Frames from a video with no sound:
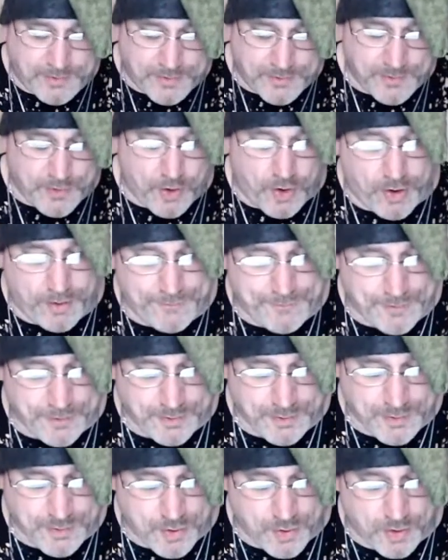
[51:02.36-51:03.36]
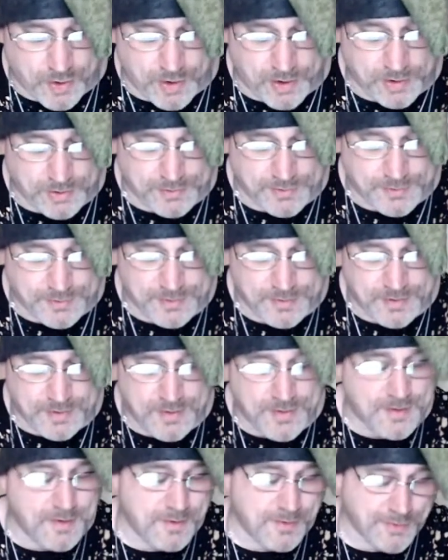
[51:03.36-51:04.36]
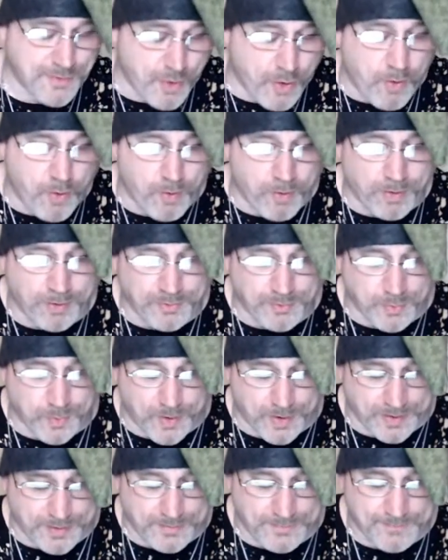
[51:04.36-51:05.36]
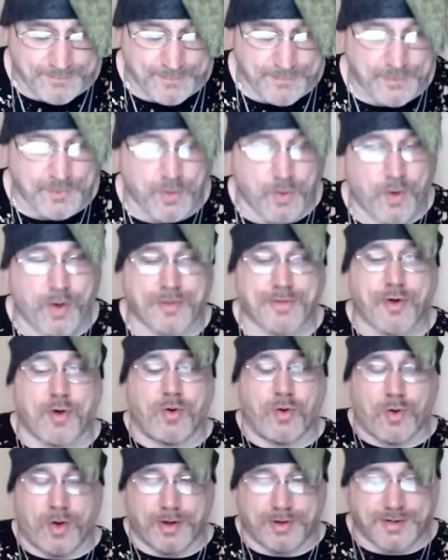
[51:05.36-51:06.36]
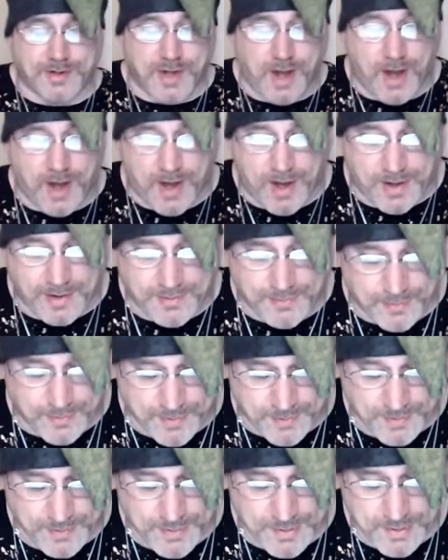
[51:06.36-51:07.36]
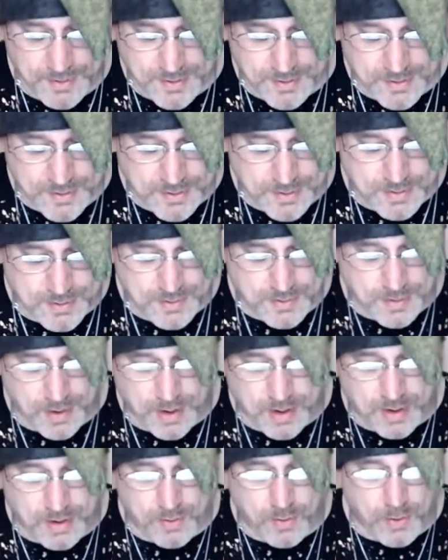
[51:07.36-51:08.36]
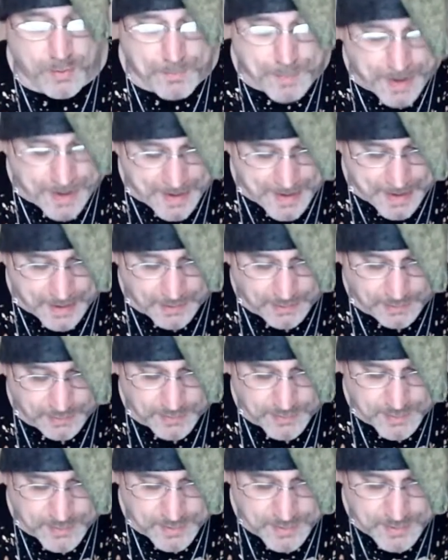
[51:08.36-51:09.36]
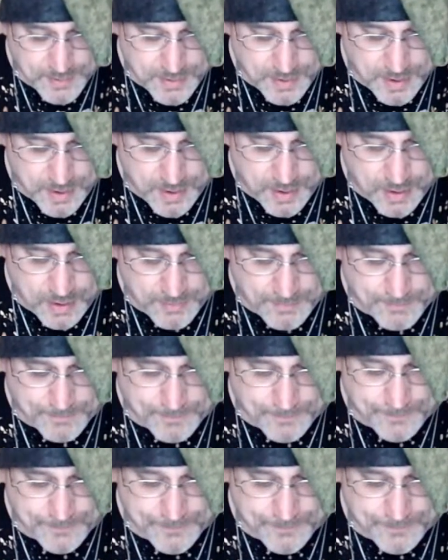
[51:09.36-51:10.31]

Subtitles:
is often called the horned one, or the horned god, or Pan. So